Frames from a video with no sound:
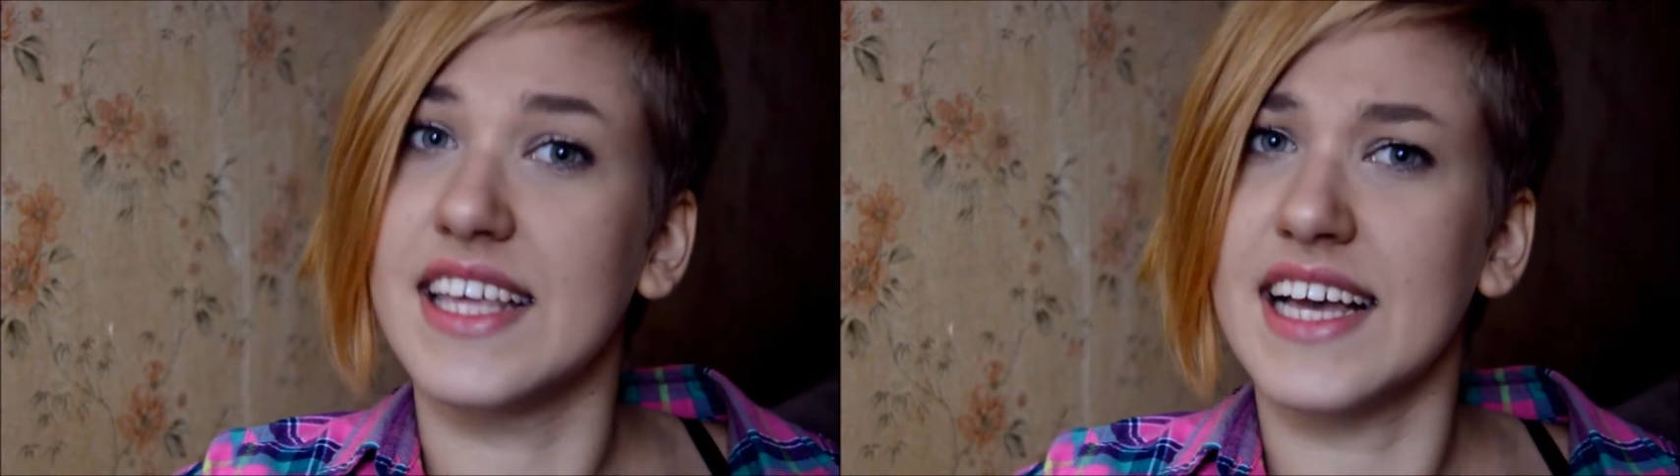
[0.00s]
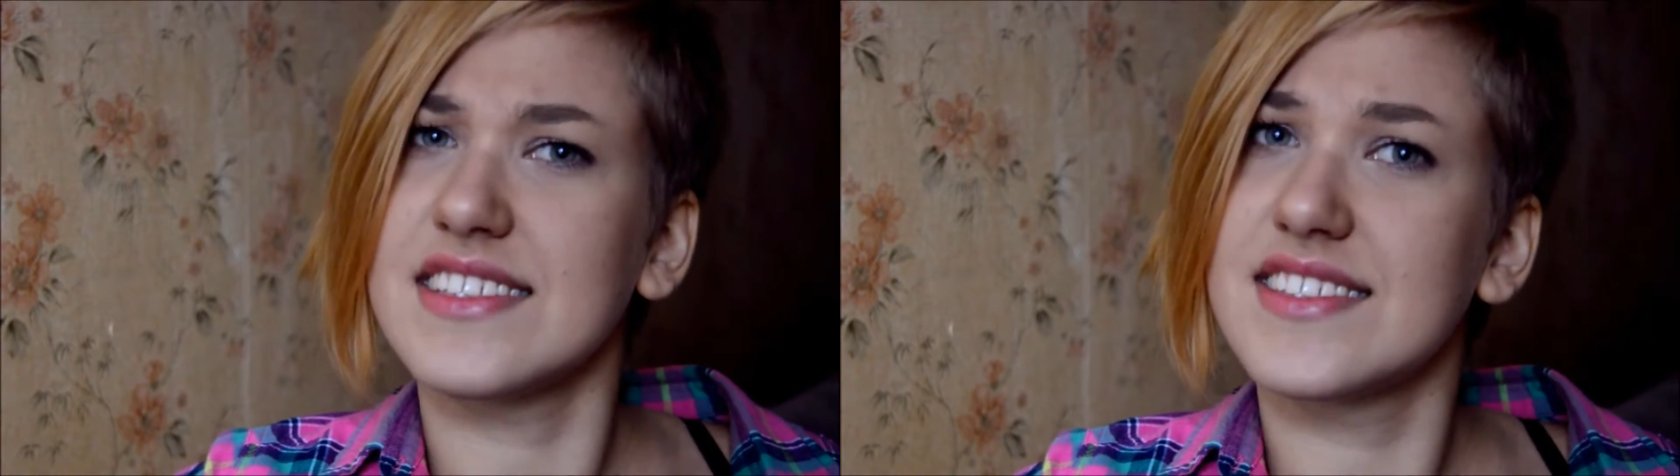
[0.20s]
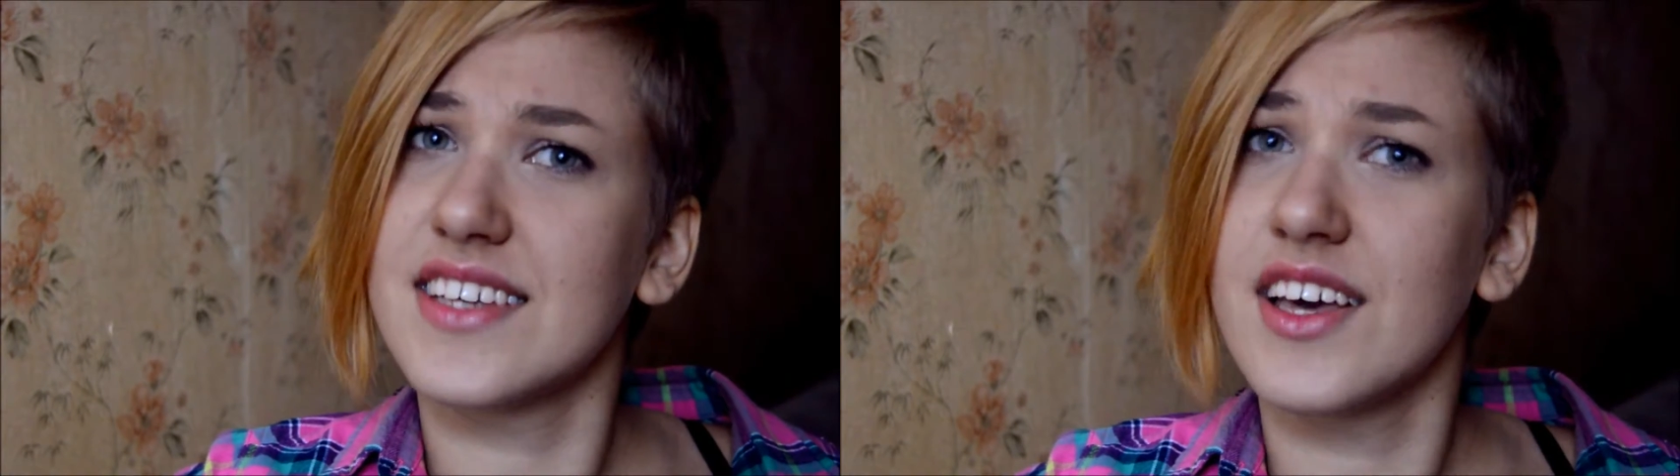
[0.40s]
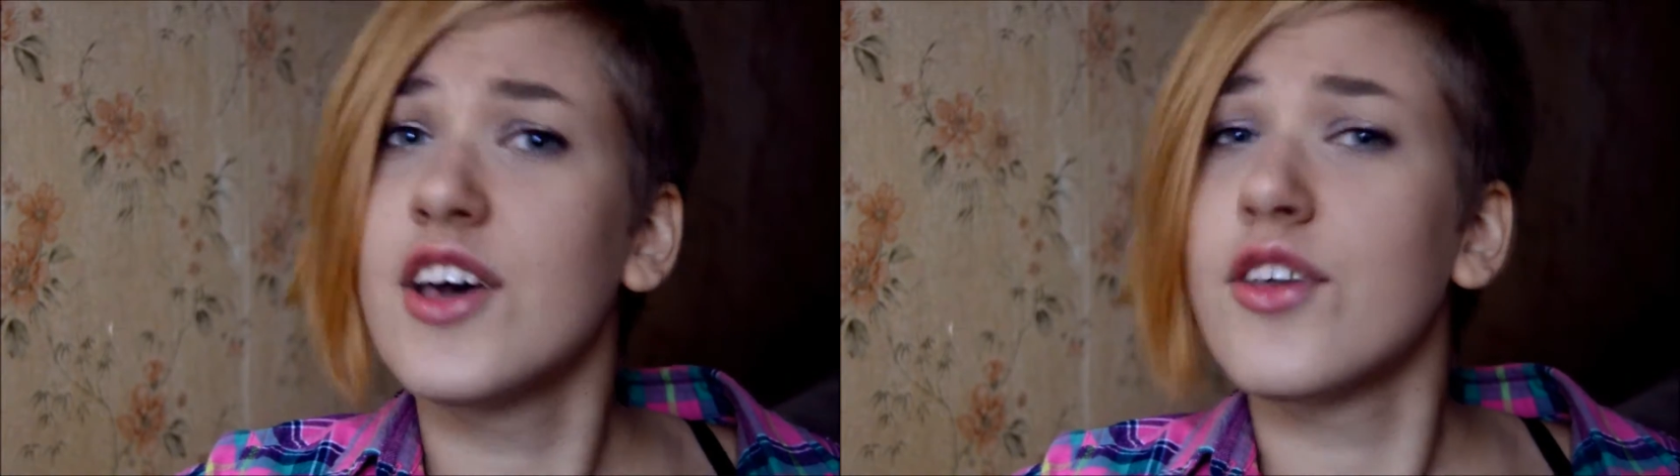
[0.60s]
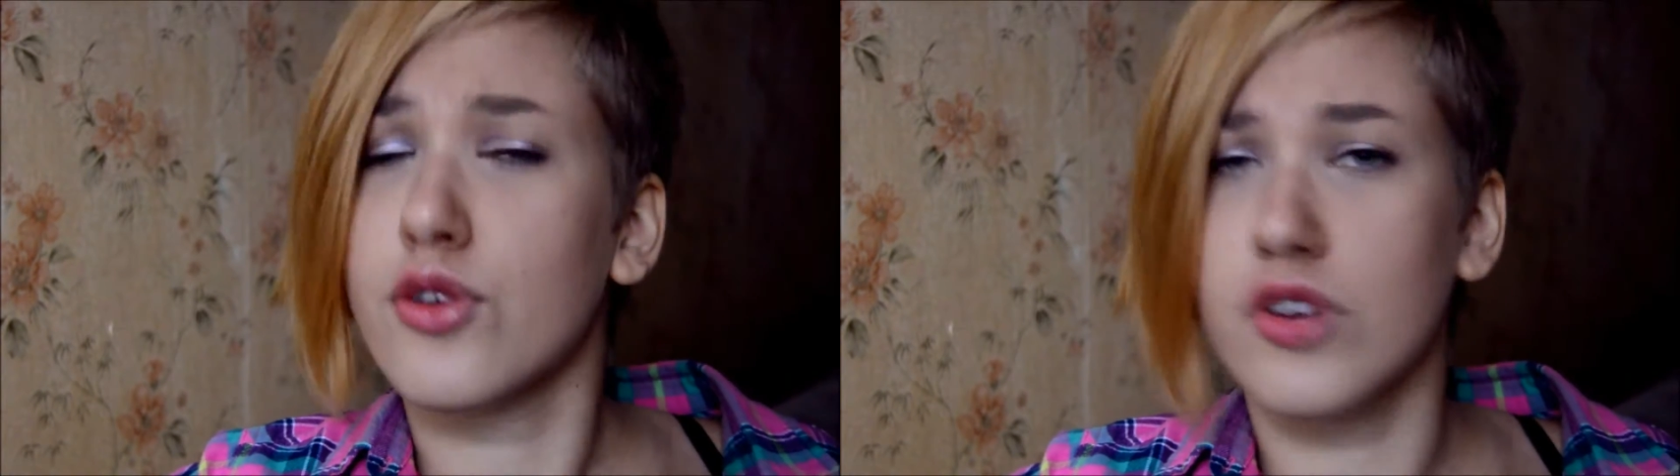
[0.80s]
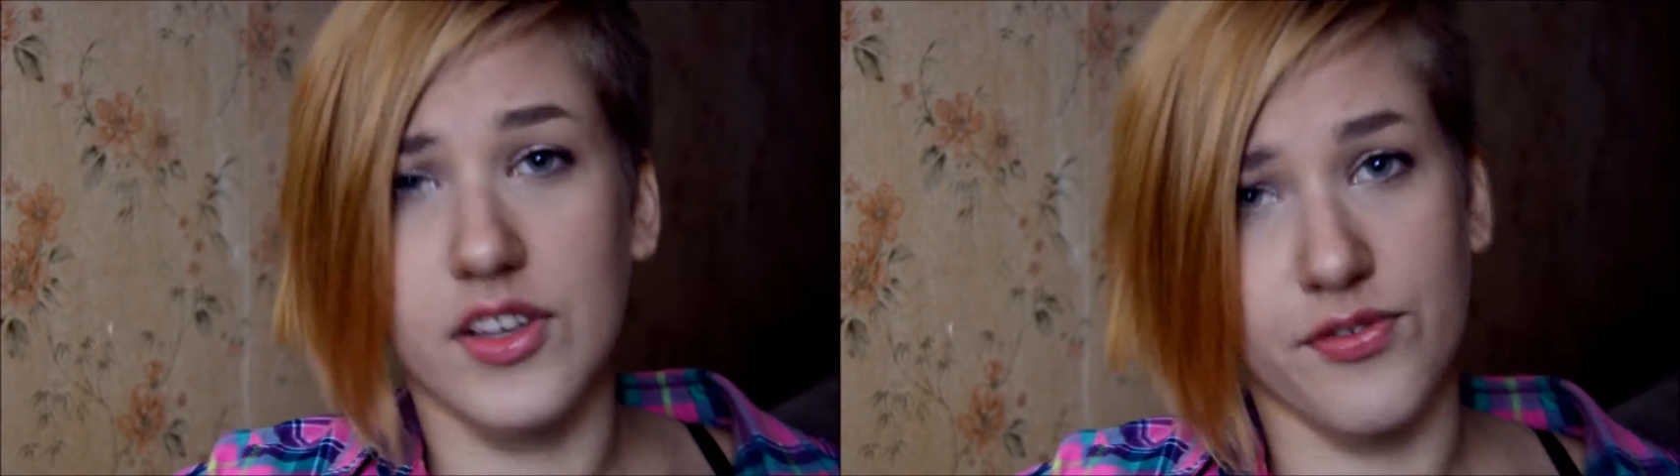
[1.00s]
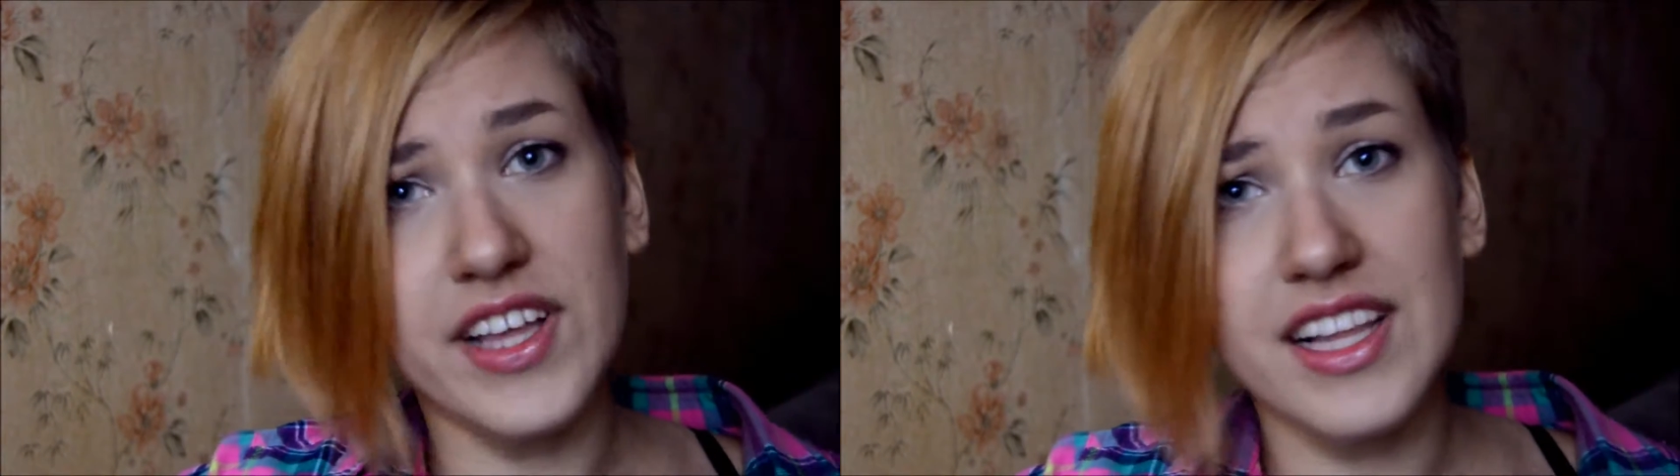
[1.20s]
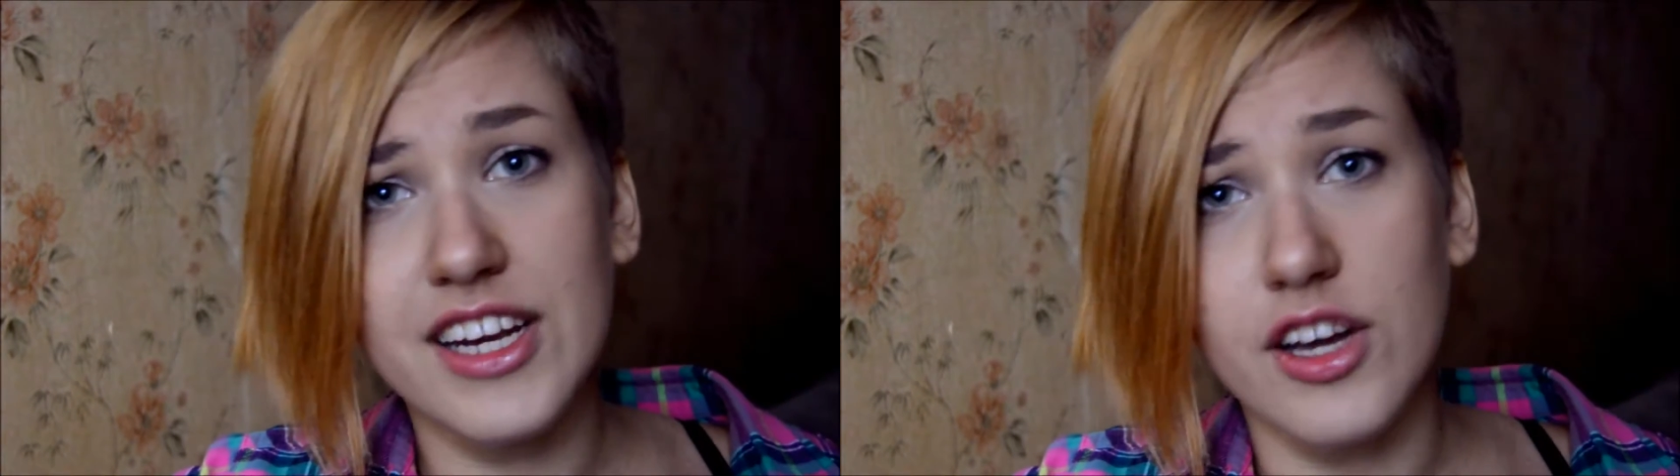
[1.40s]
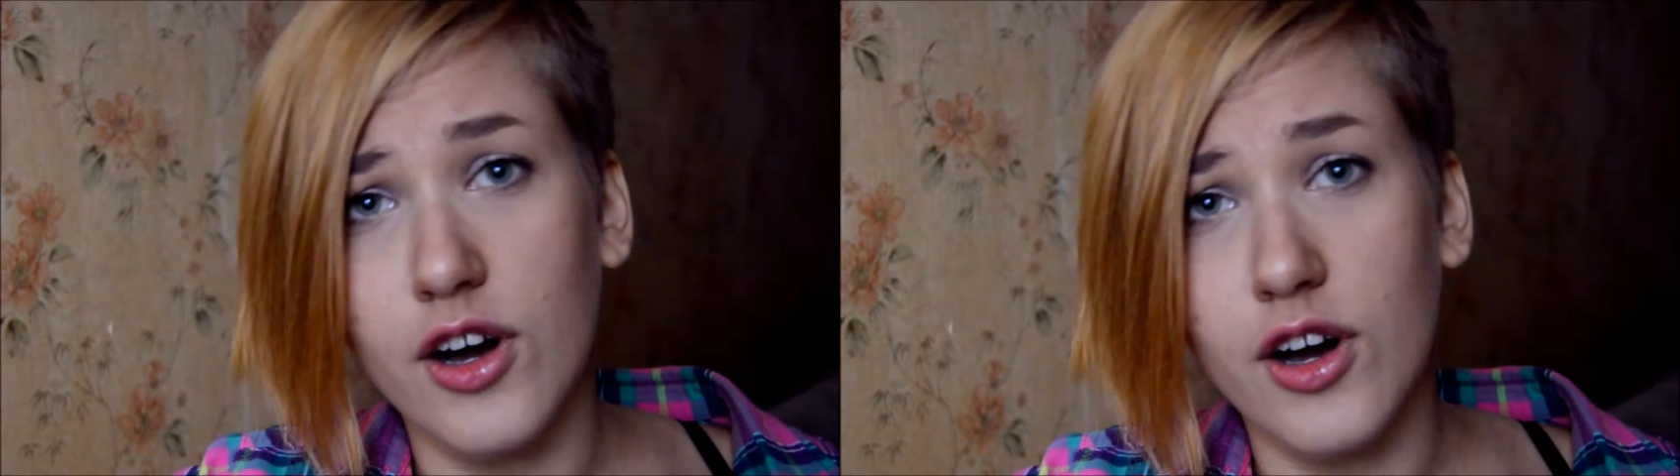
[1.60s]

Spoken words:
Yes, through the feeling